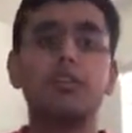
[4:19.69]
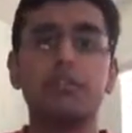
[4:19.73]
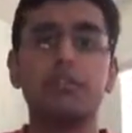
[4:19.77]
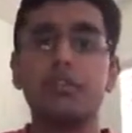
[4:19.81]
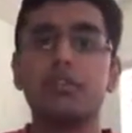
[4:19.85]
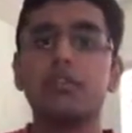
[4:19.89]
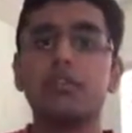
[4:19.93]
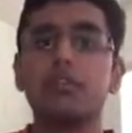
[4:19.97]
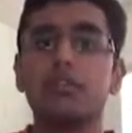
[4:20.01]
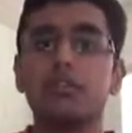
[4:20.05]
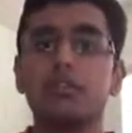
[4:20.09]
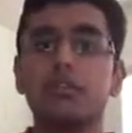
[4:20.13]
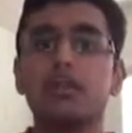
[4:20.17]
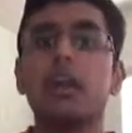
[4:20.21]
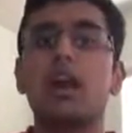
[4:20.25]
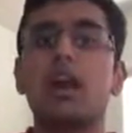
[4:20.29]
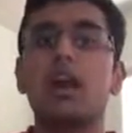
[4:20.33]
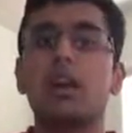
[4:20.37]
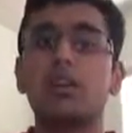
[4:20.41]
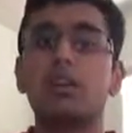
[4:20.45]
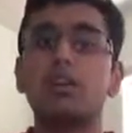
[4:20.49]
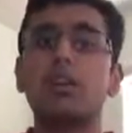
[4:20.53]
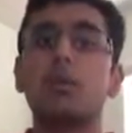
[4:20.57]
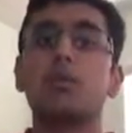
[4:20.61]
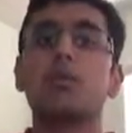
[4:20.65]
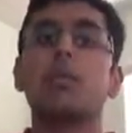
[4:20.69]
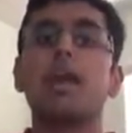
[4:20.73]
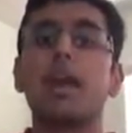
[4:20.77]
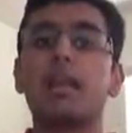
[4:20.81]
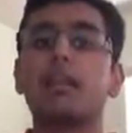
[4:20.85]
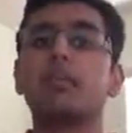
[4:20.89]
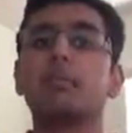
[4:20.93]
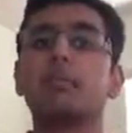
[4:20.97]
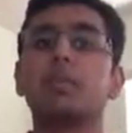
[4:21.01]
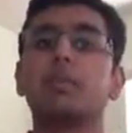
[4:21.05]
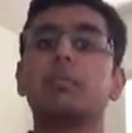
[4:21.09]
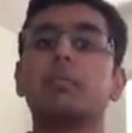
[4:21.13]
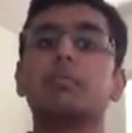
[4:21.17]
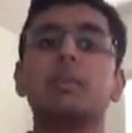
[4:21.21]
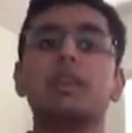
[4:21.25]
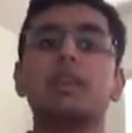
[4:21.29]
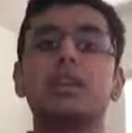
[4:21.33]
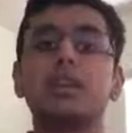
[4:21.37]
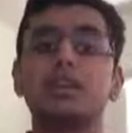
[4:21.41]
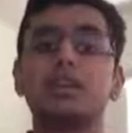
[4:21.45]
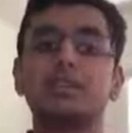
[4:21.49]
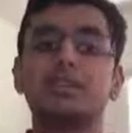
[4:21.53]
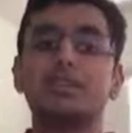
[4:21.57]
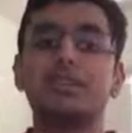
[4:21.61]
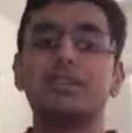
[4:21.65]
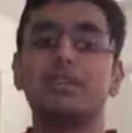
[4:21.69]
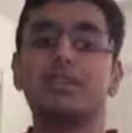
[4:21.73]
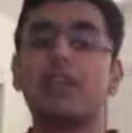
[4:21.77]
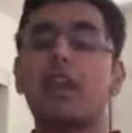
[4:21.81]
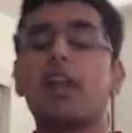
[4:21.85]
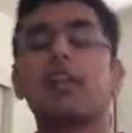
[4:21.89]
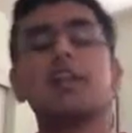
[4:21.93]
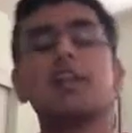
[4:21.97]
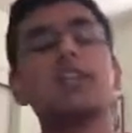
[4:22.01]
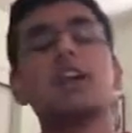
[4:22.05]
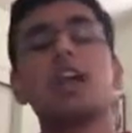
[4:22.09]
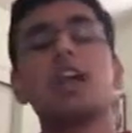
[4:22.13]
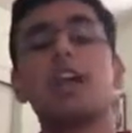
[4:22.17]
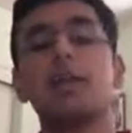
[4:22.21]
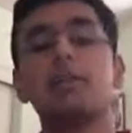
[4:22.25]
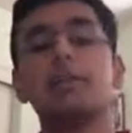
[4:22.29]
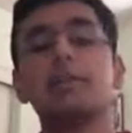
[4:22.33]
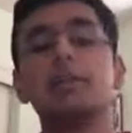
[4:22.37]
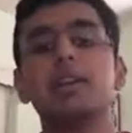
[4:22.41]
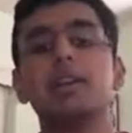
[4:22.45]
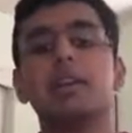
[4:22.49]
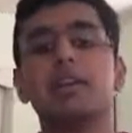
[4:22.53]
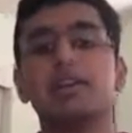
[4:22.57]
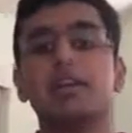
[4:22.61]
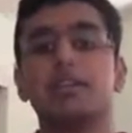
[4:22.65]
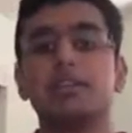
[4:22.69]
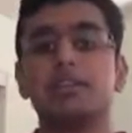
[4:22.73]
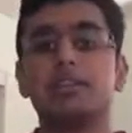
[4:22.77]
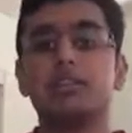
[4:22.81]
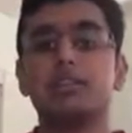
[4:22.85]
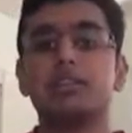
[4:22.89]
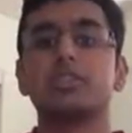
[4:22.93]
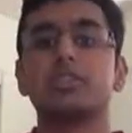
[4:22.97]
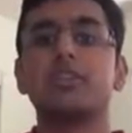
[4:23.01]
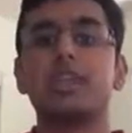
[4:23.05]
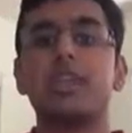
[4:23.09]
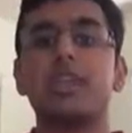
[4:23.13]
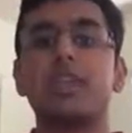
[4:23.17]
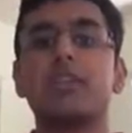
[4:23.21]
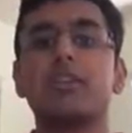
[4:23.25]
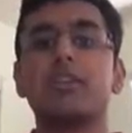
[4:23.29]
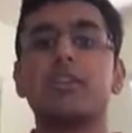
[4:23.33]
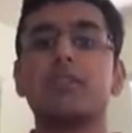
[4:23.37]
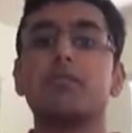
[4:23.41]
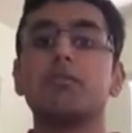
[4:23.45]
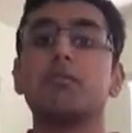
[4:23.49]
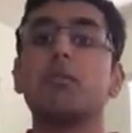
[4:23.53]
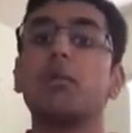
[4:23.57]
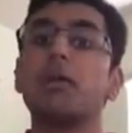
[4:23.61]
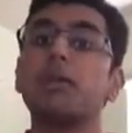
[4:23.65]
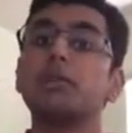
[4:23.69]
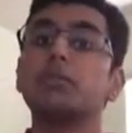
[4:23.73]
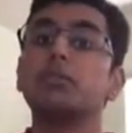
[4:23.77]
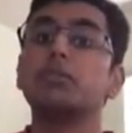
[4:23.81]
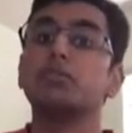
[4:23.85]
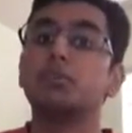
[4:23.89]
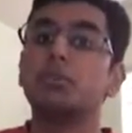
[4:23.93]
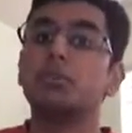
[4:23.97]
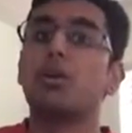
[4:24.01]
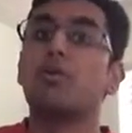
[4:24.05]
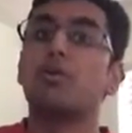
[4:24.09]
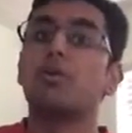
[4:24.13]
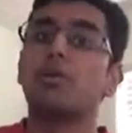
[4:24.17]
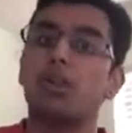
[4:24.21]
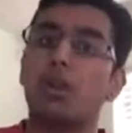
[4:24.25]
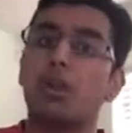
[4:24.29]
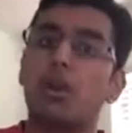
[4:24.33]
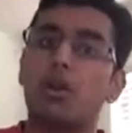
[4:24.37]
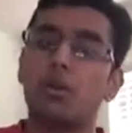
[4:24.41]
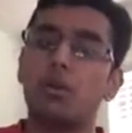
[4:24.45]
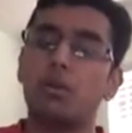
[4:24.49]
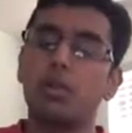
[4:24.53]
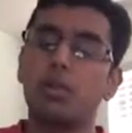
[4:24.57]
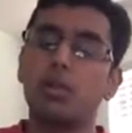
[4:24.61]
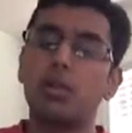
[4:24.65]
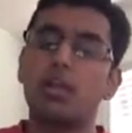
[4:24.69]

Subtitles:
fear of the unknown element, because the entire time you're scared of what you don't know.